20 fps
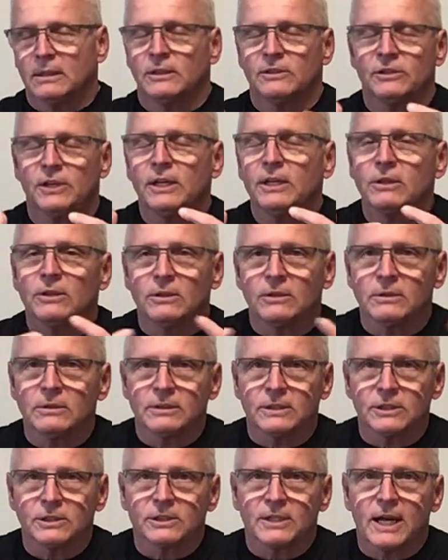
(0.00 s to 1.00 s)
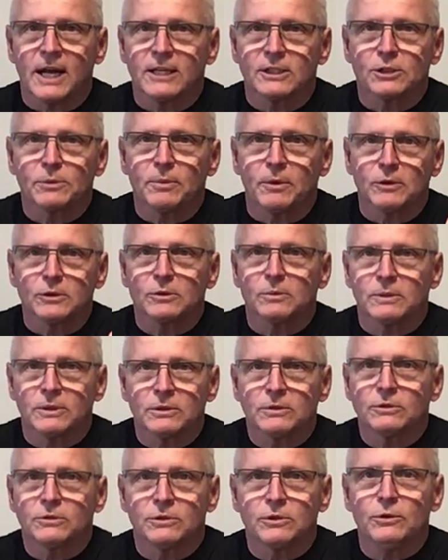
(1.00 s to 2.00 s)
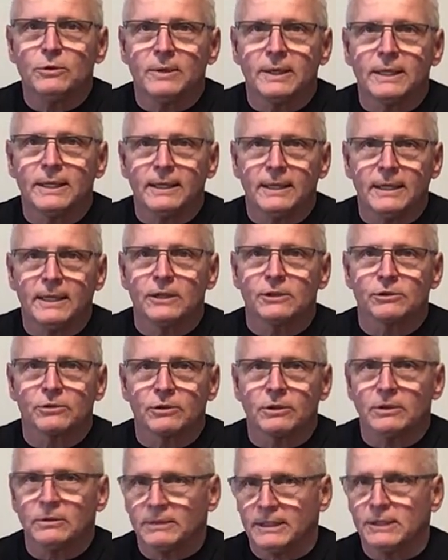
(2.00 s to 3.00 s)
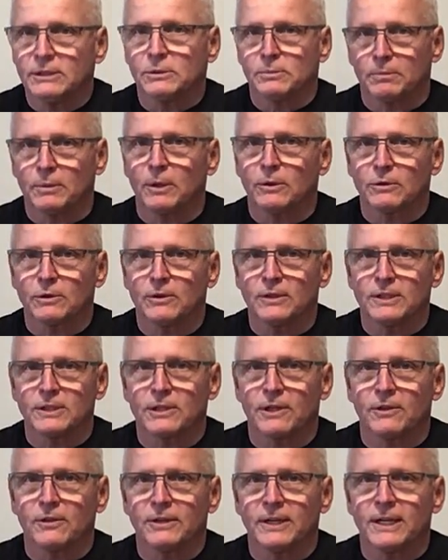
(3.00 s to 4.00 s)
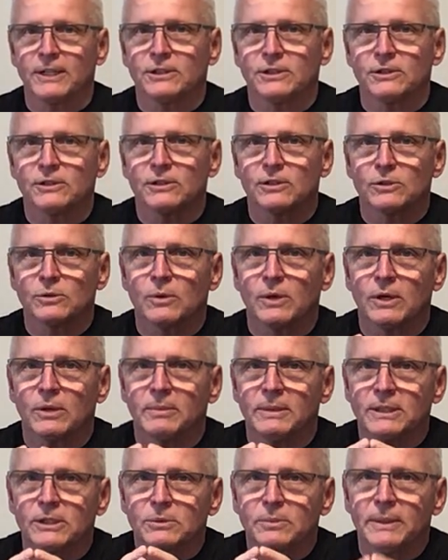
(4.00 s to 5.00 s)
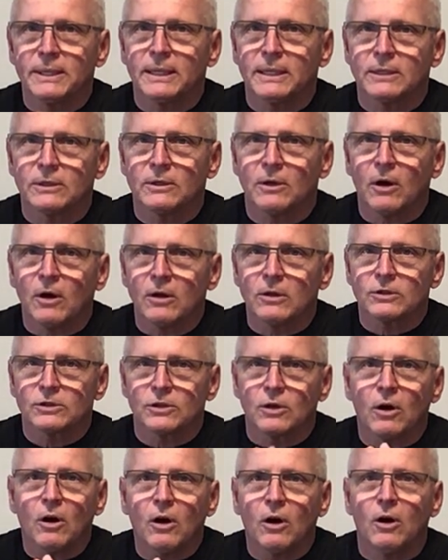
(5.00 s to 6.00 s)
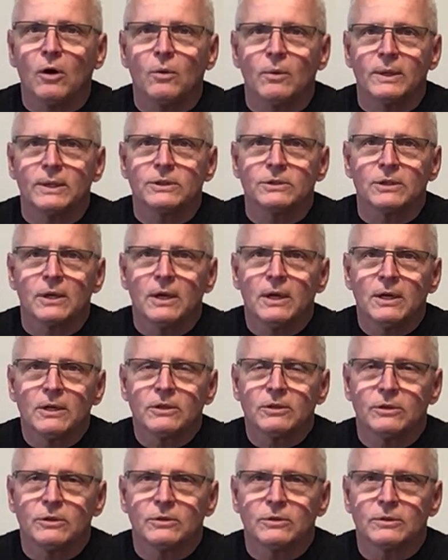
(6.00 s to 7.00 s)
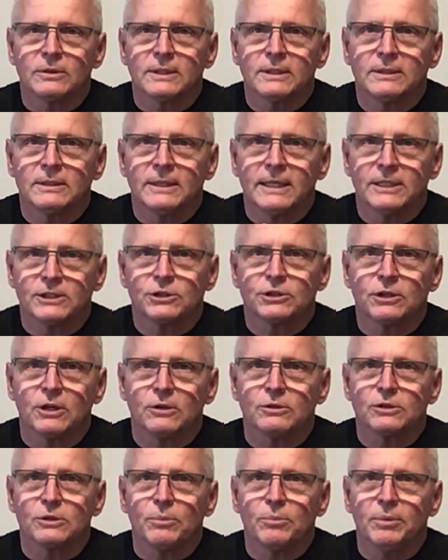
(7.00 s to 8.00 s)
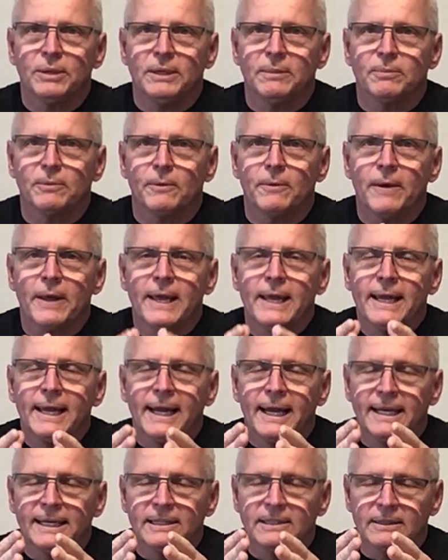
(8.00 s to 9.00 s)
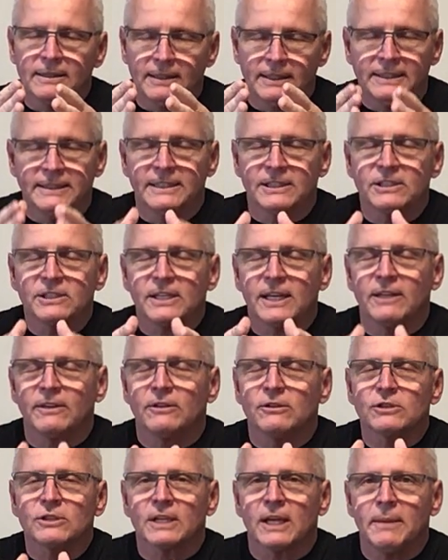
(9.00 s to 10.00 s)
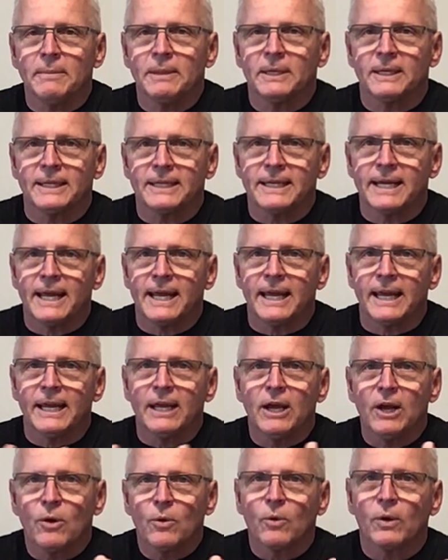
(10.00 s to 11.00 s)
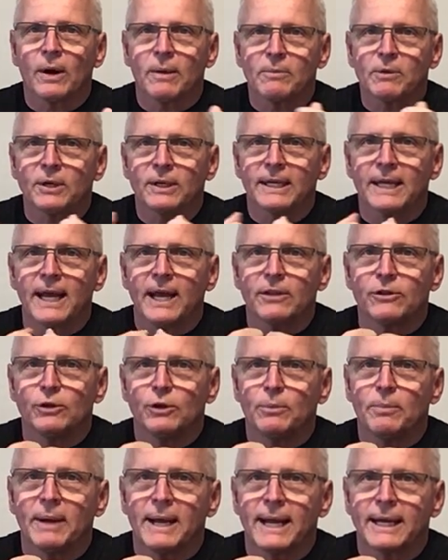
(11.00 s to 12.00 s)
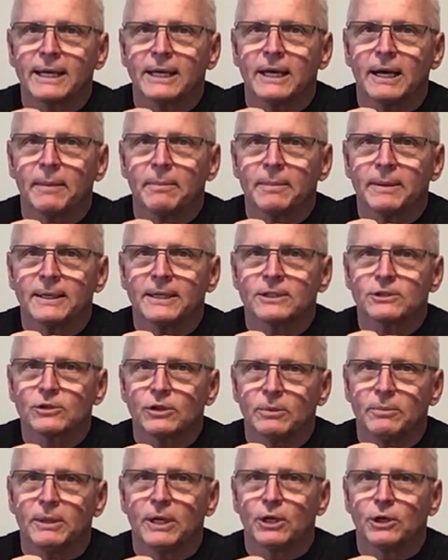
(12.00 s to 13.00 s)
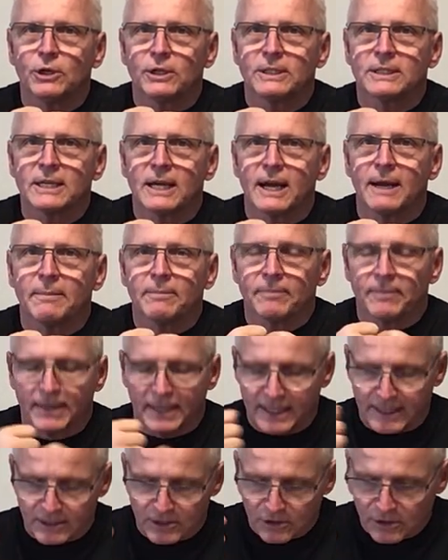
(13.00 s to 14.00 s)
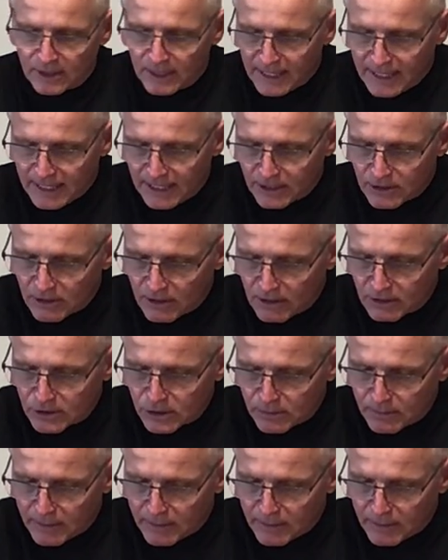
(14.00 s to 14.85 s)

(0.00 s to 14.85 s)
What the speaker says: Ezekiel is God's spokesman to Israel. He spoke to these other nations as well, but he's speaking also always to his chosen people. And he's saying, there's coming a day where I'm going to gather you back up, and it's going to be a good time. And it's, he talks